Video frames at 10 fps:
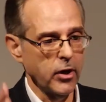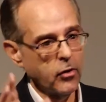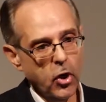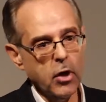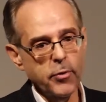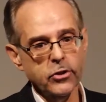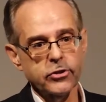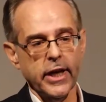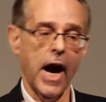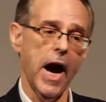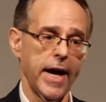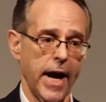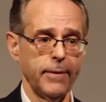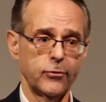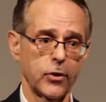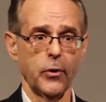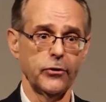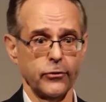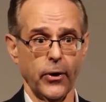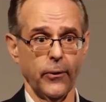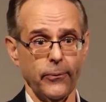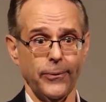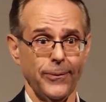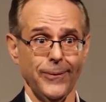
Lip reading: You don't hook them when you say, hi, I'm so-and-so.